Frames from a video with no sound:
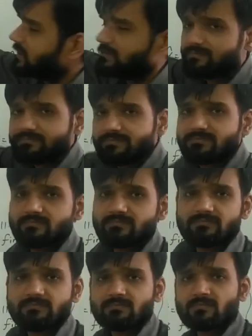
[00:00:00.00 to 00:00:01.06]
b?
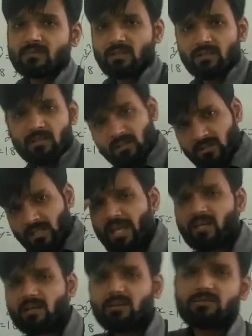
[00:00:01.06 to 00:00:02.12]

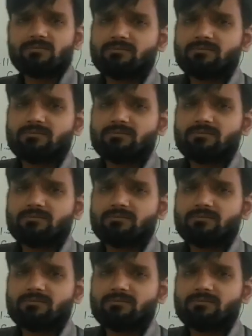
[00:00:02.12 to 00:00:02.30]
Think.